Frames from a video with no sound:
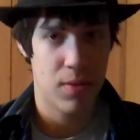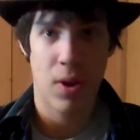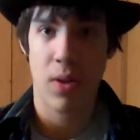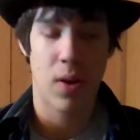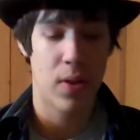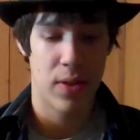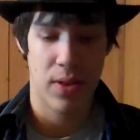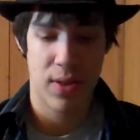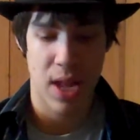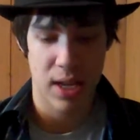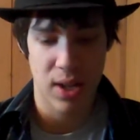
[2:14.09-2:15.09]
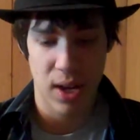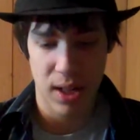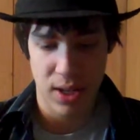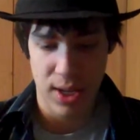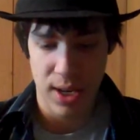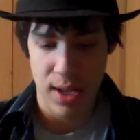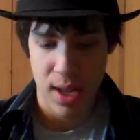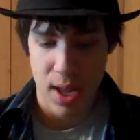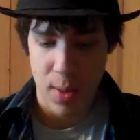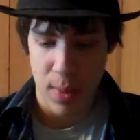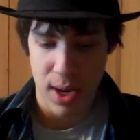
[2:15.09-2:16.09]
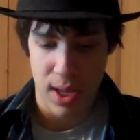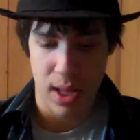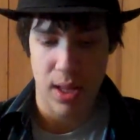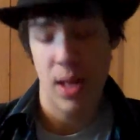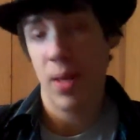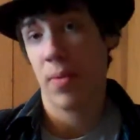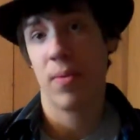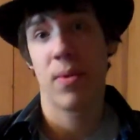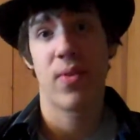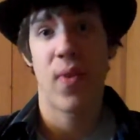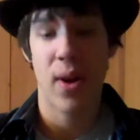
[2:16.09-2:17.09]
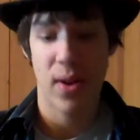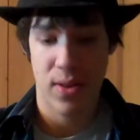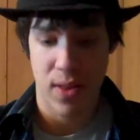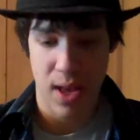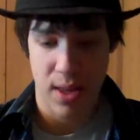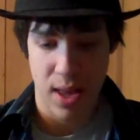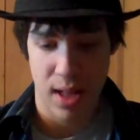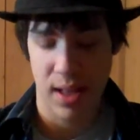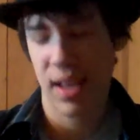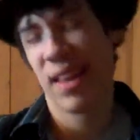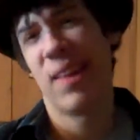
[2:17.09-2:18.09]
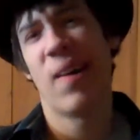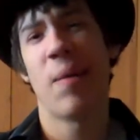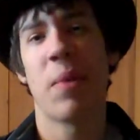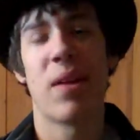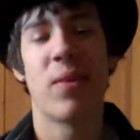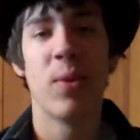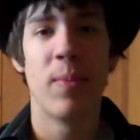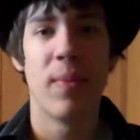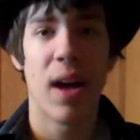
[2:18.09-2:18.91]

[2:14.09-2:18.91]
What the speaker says: all this technology. But as far as they say, I'm not too.